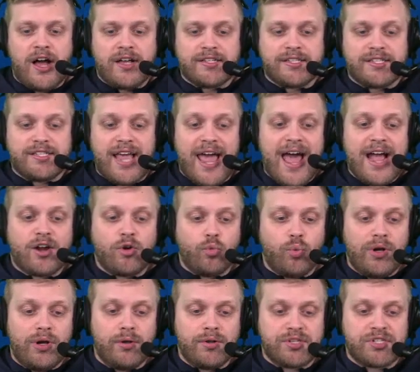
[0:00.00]
Zach
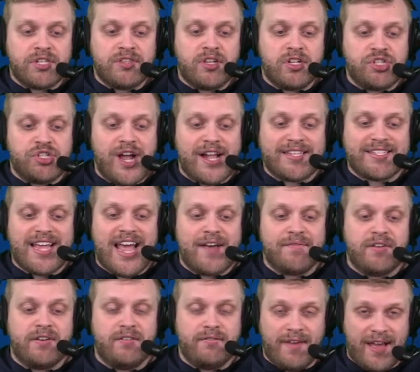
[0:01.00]
Wilson, the Jets
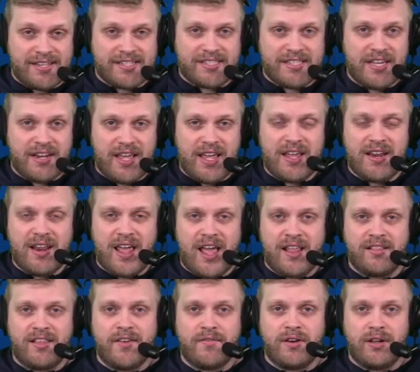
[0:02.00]
have invested in
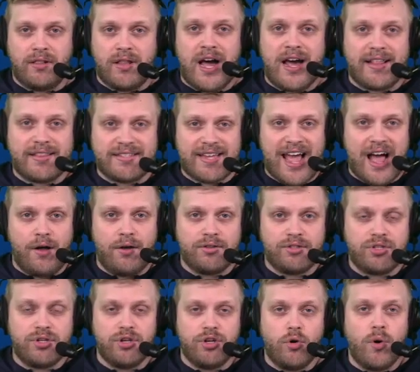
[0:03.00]
and given a lot of
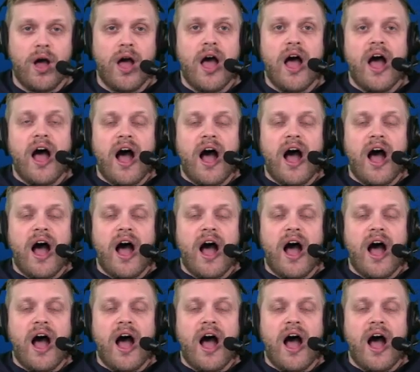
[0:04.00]
talent to.